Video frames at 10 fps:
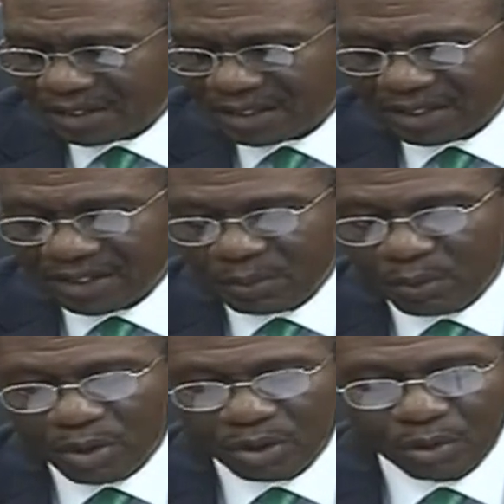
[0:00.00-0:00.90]

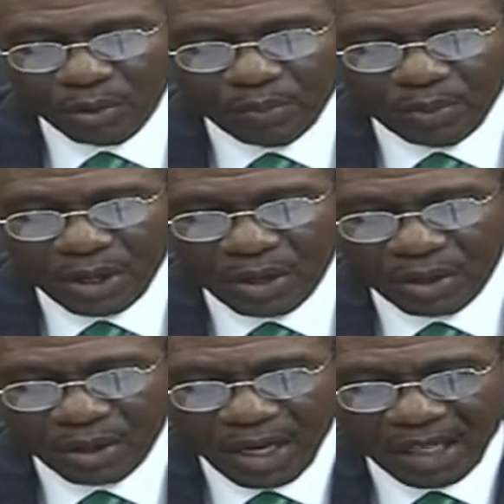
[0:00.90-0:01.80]
$3.2
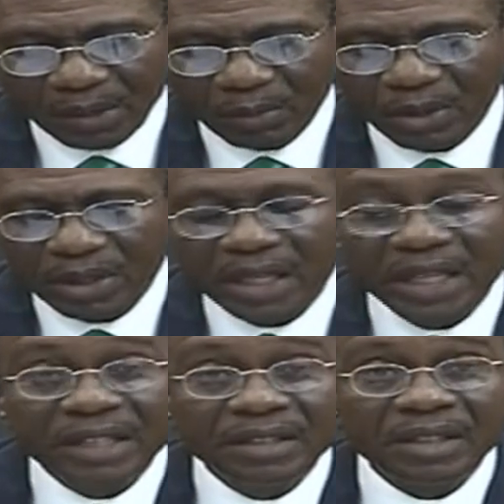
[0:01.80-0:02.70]
billion
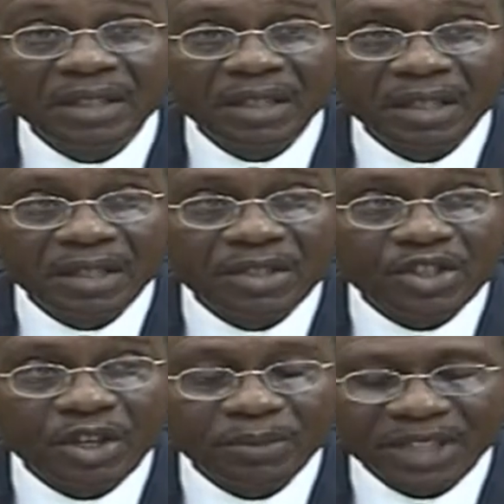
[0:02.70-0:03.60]
monthly,
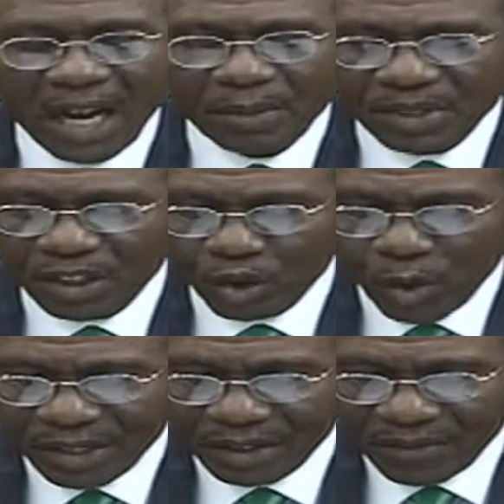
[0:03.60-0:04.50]
sometimes in
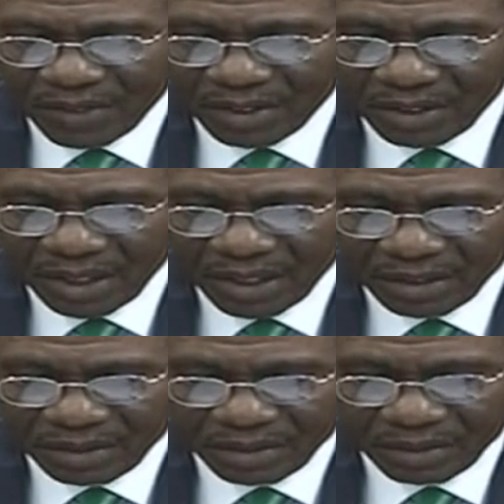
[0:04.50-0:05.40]

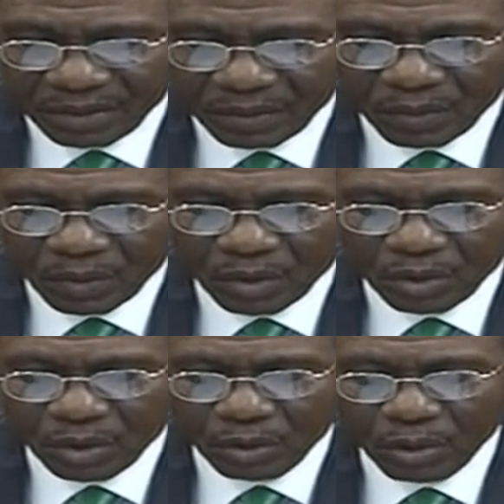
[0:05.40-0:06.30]
2013,
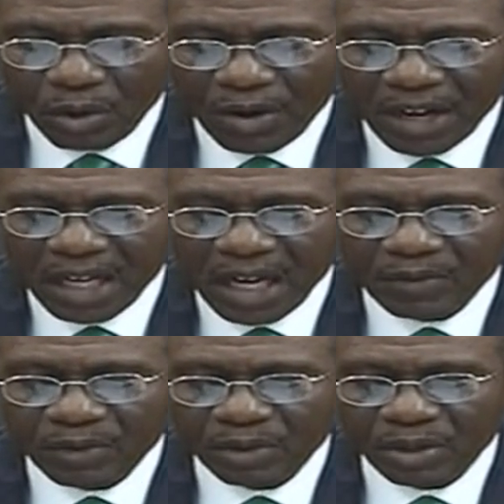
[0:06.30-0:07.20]
to current
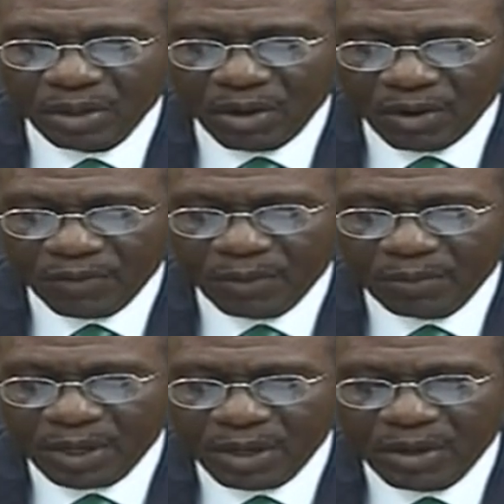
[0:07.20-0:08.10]
levels of
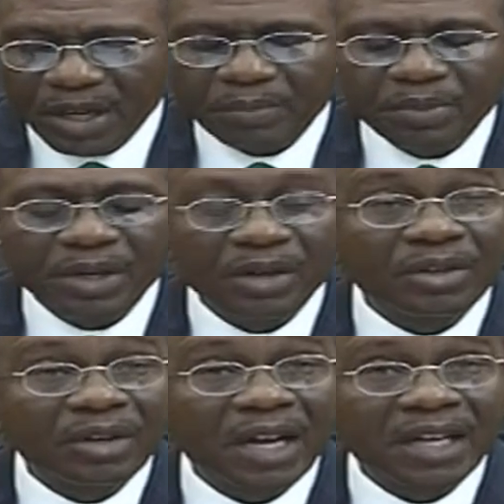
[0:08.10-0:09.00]
below $1 billion
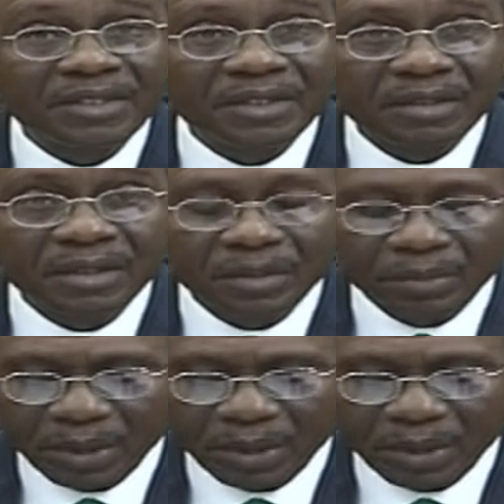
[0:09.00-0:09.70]
per